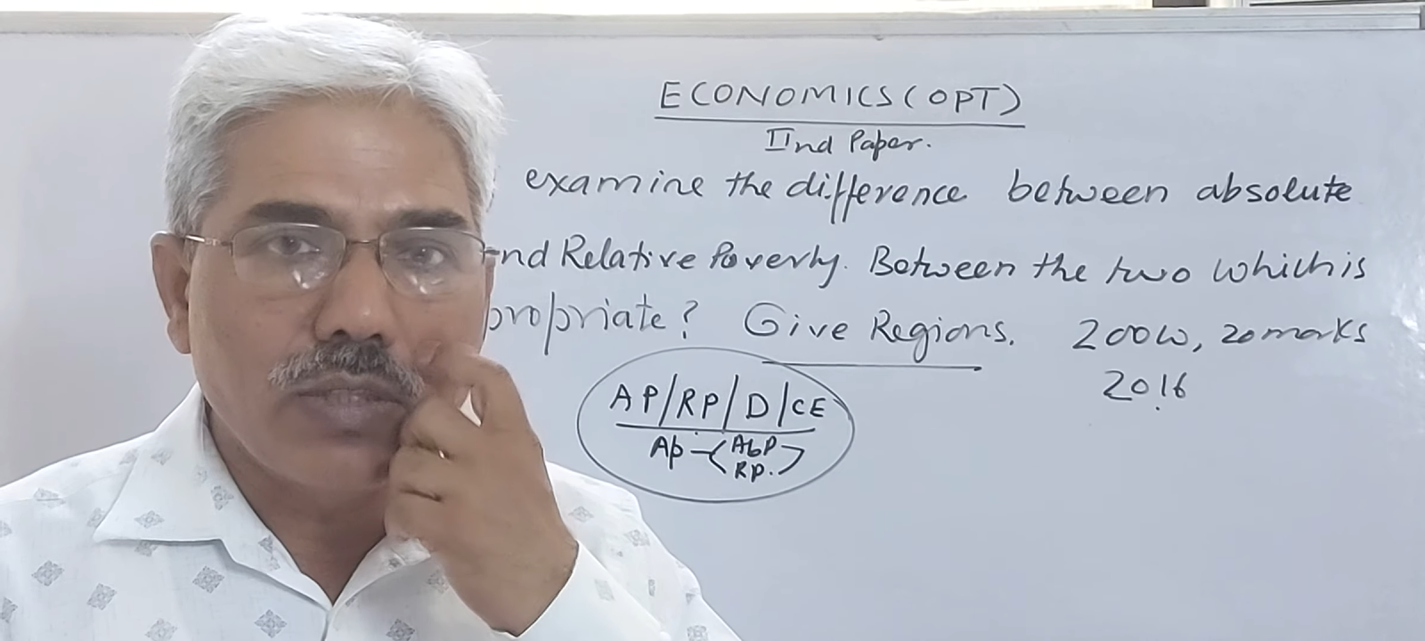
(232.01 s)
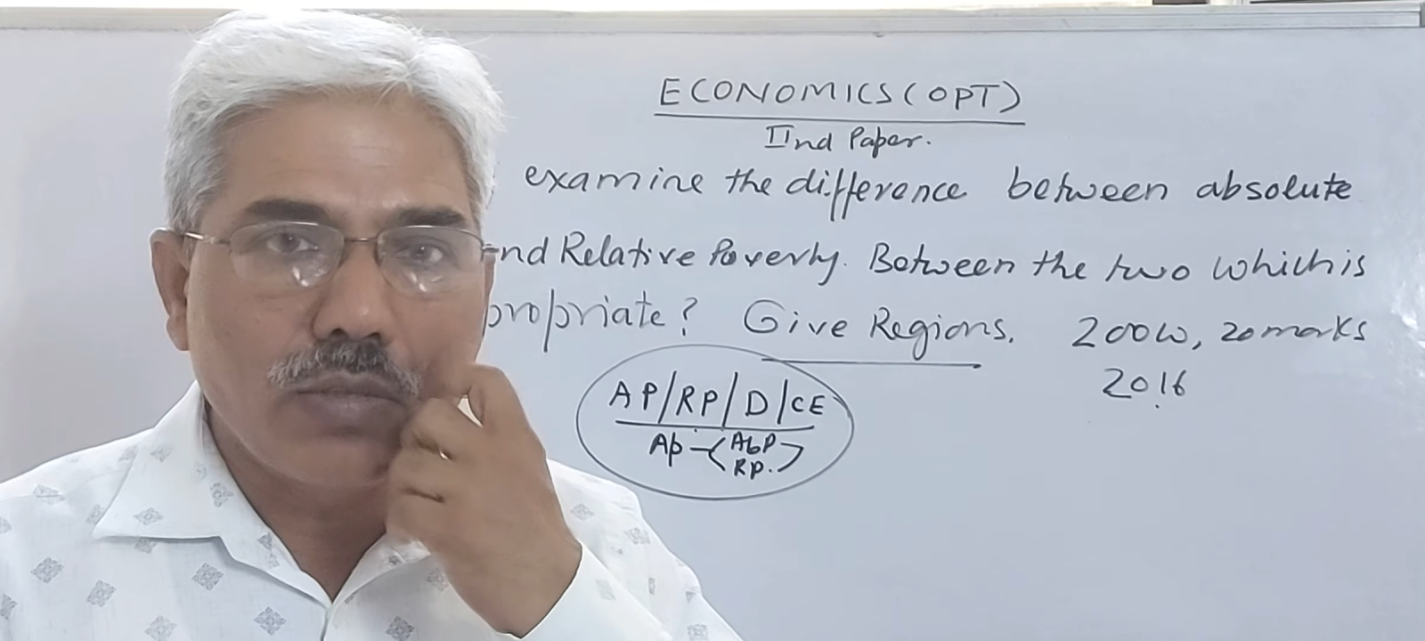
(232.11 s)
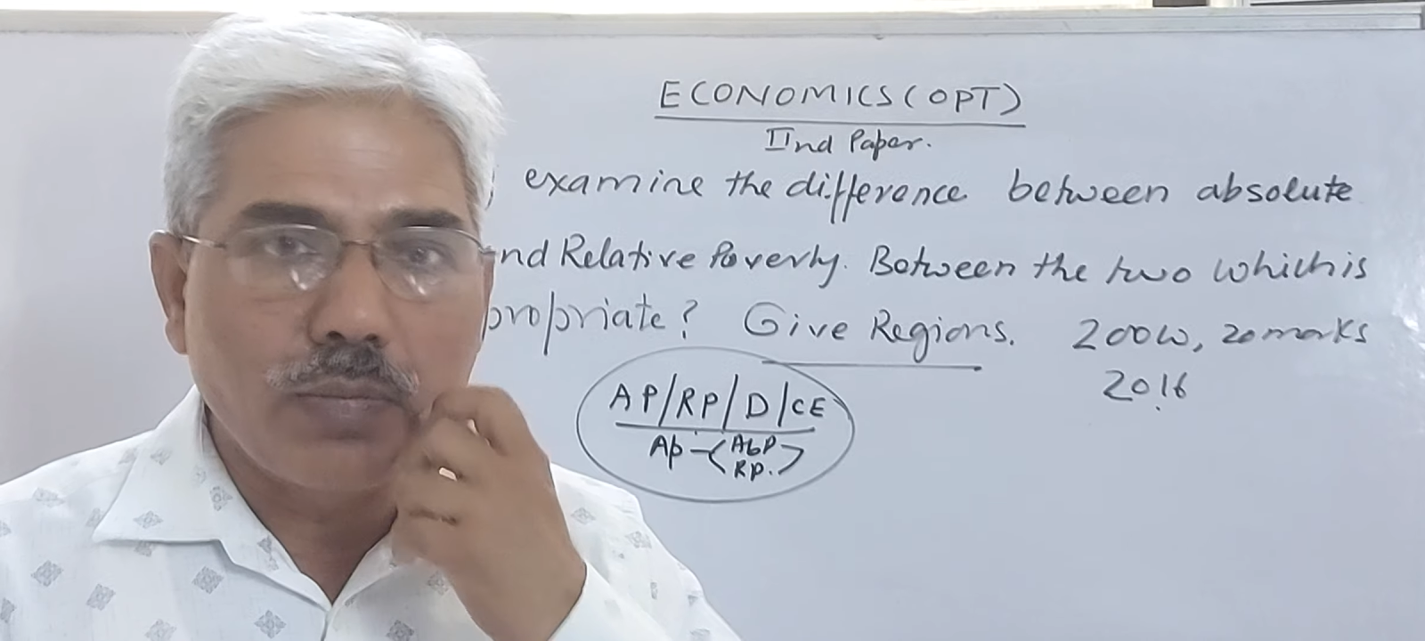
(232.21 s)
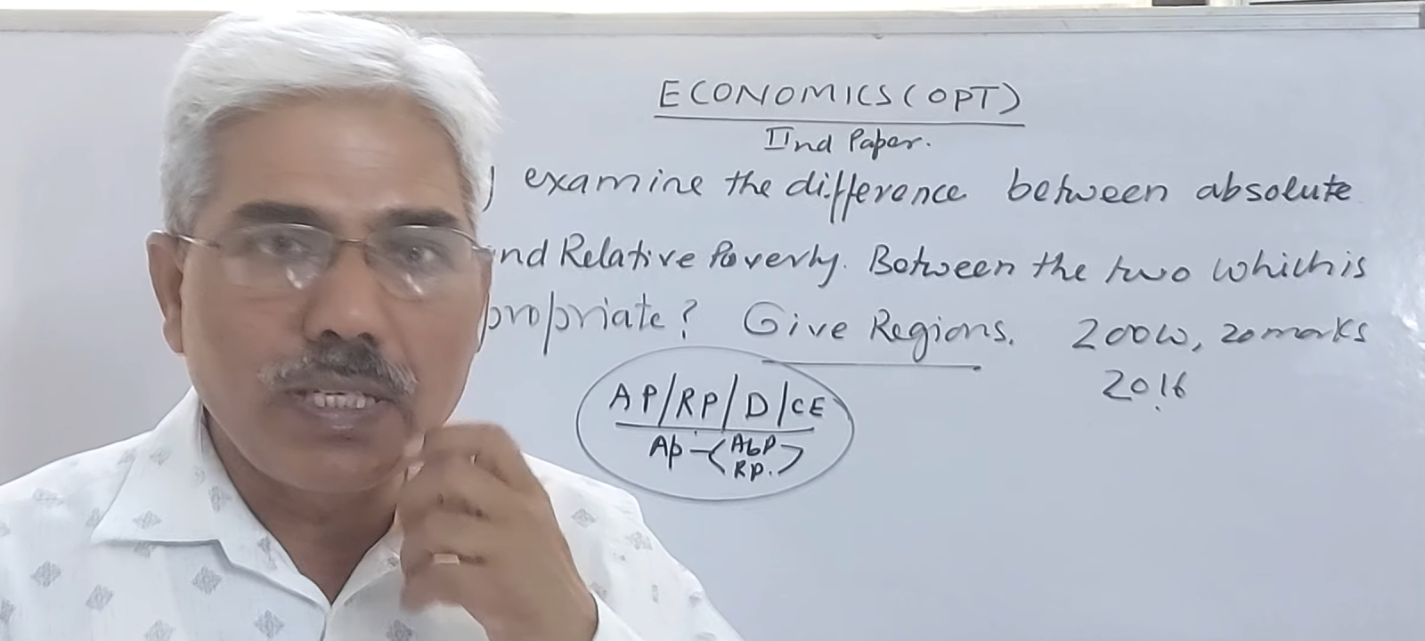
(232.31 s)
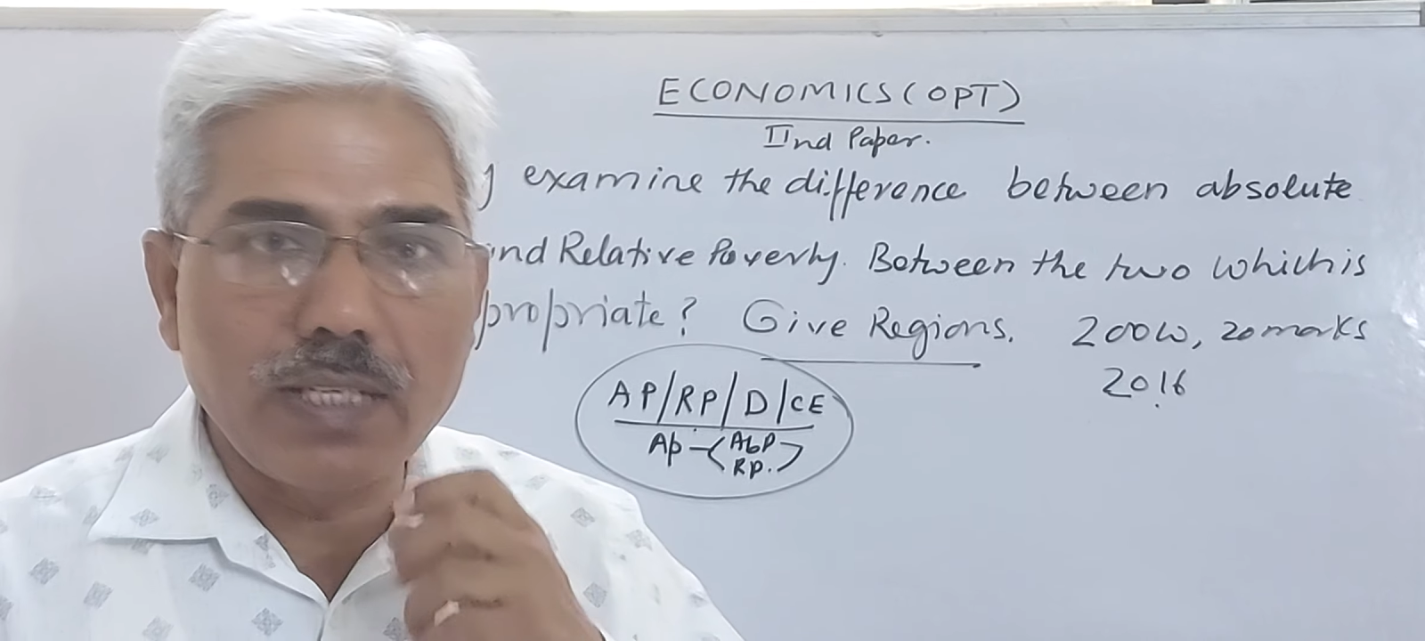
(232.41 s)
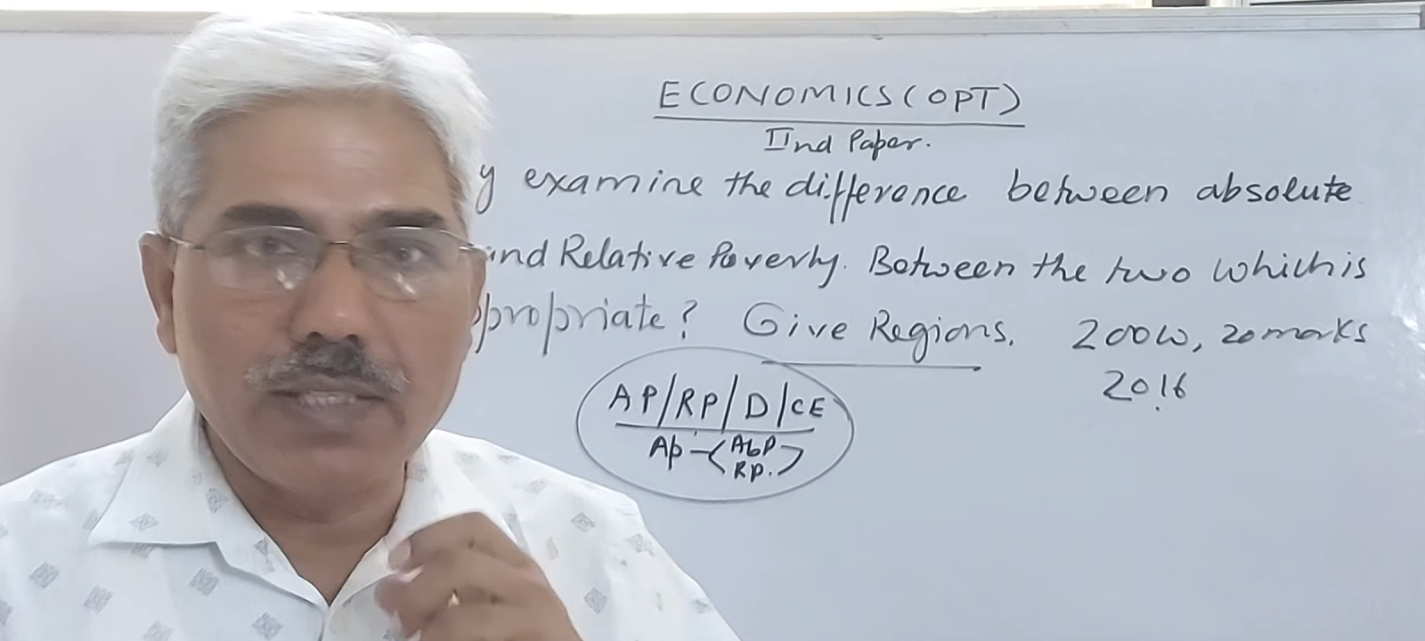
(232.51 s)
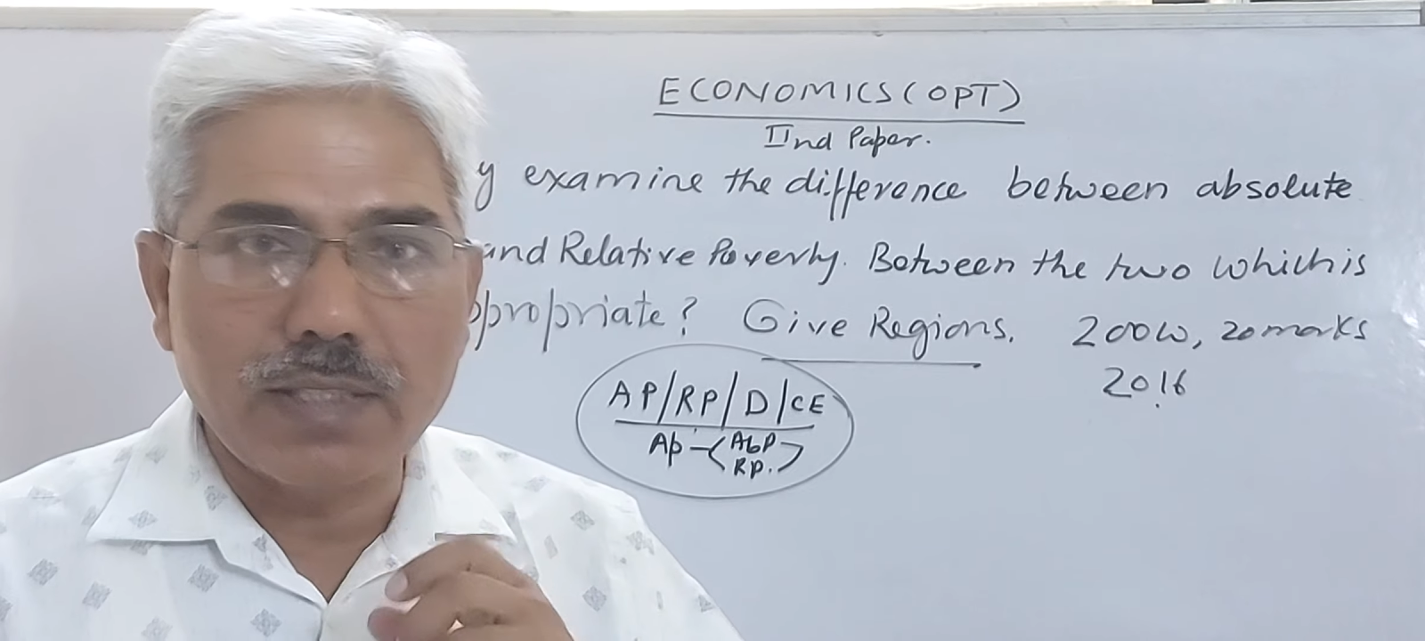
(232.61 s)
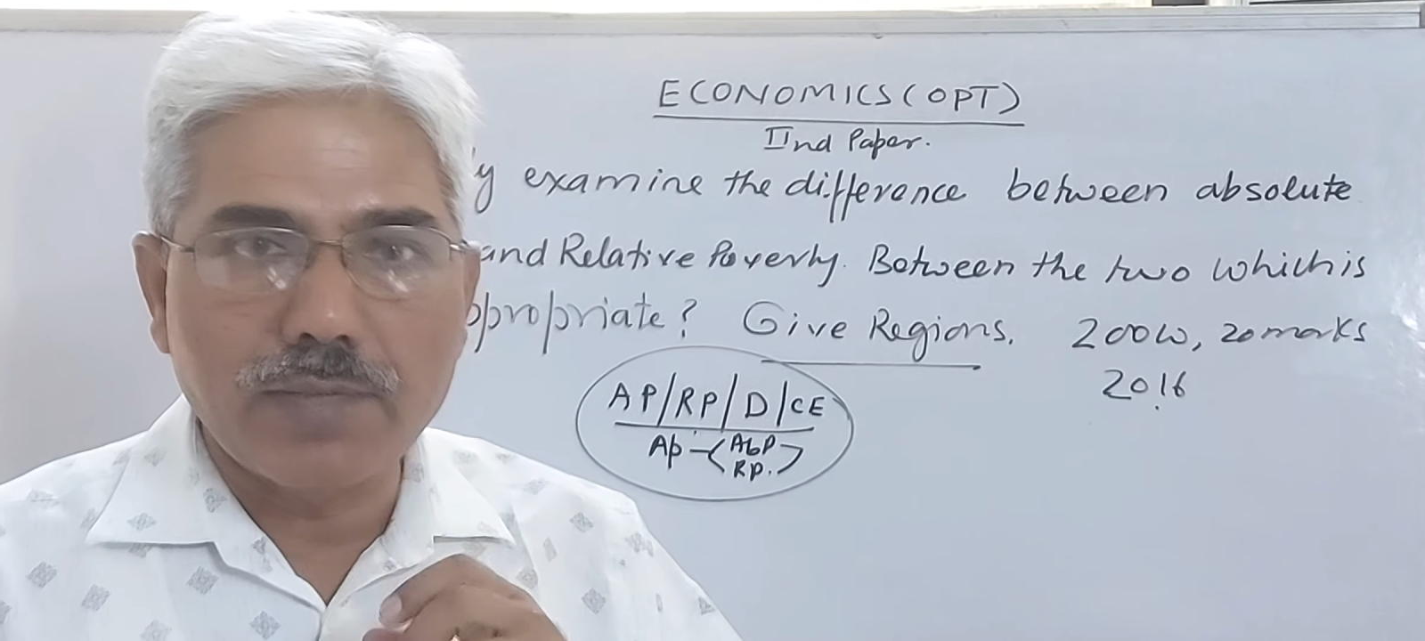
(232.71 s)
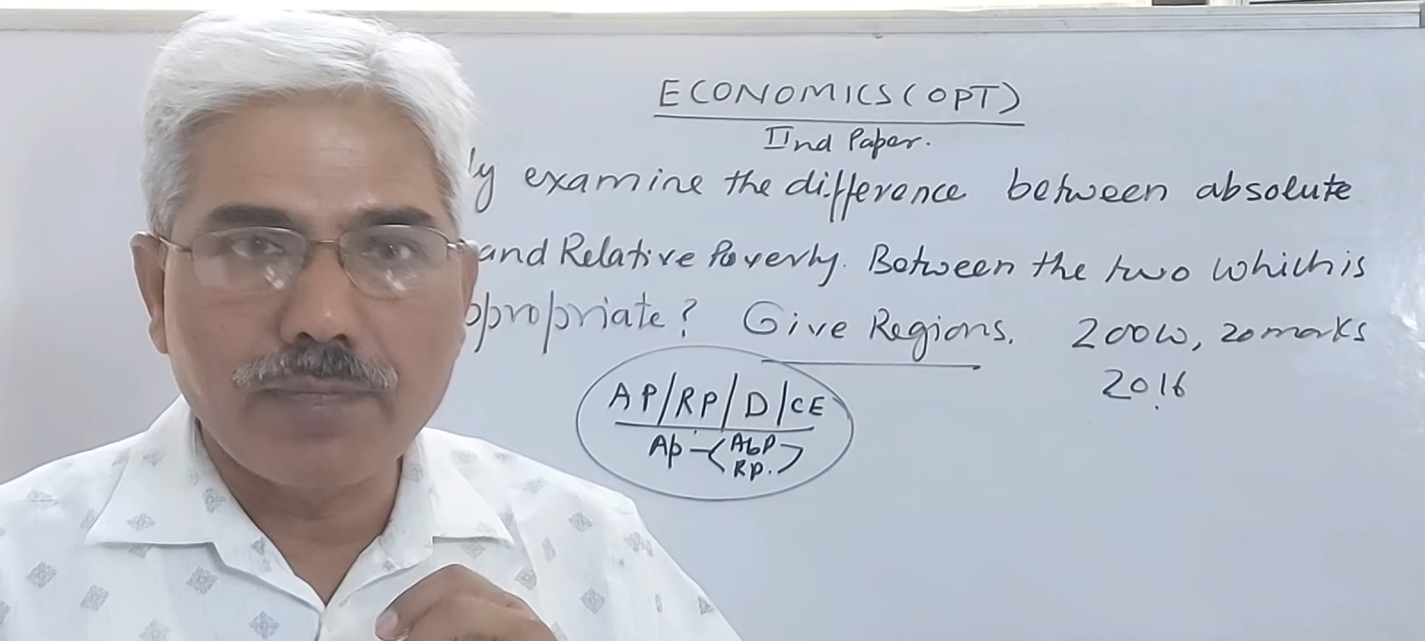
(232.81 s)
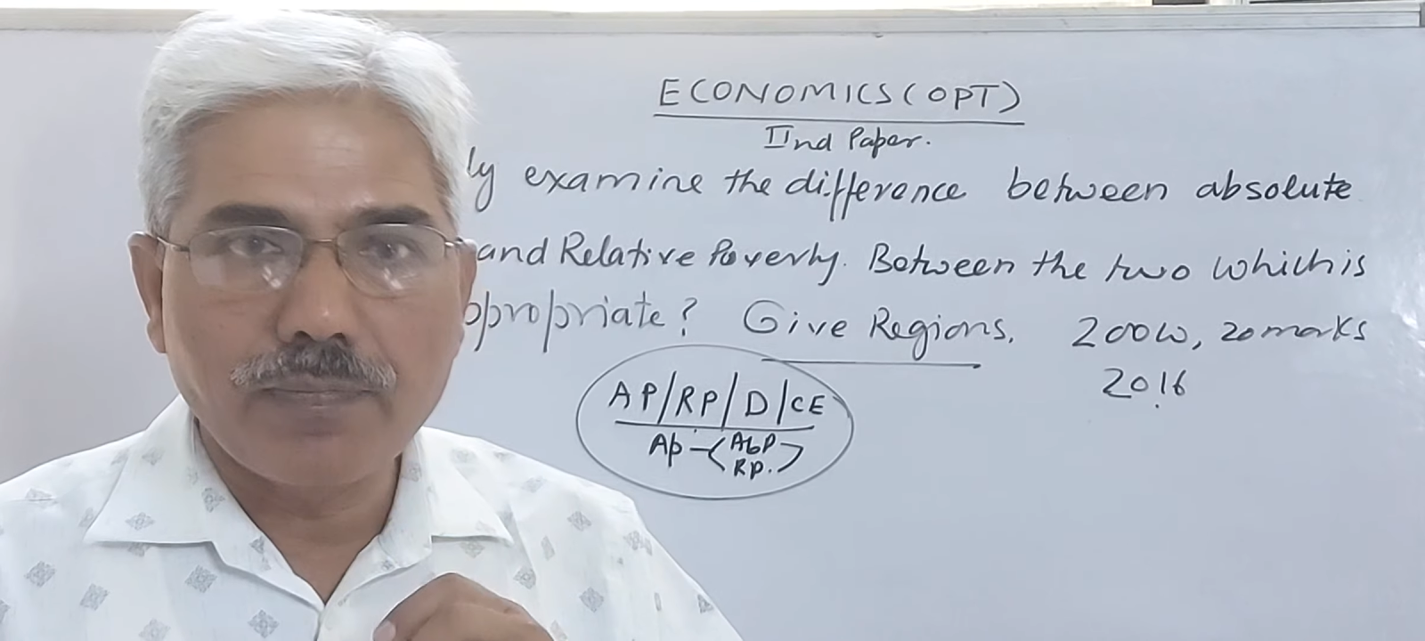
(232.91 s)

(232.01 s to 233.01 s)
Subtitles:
rupees.